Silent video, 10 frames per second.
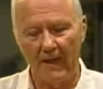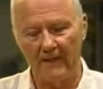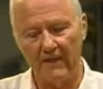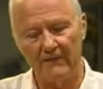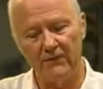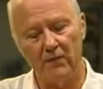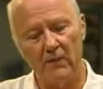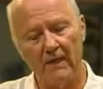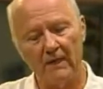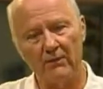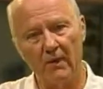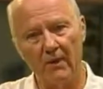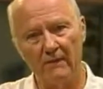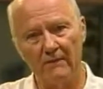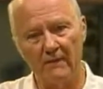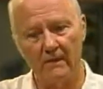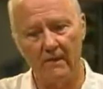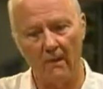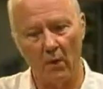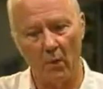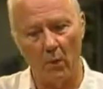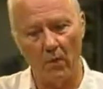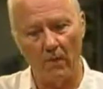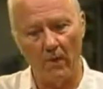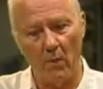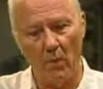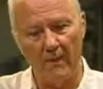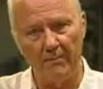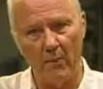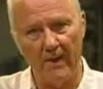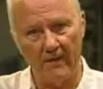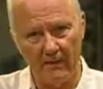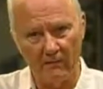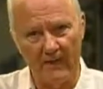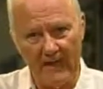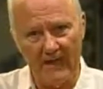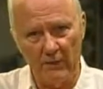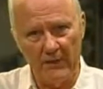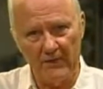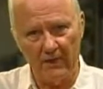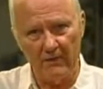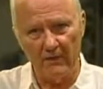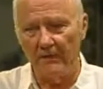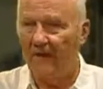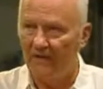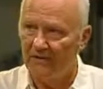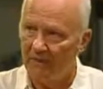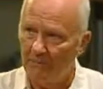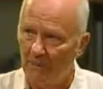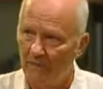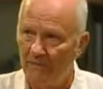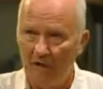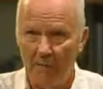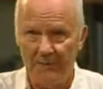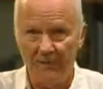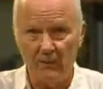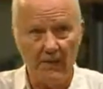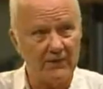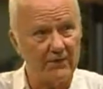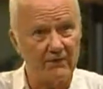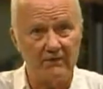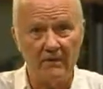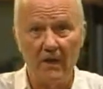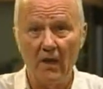that if two electrons were at one point related to each other and they zip off in opposite directions,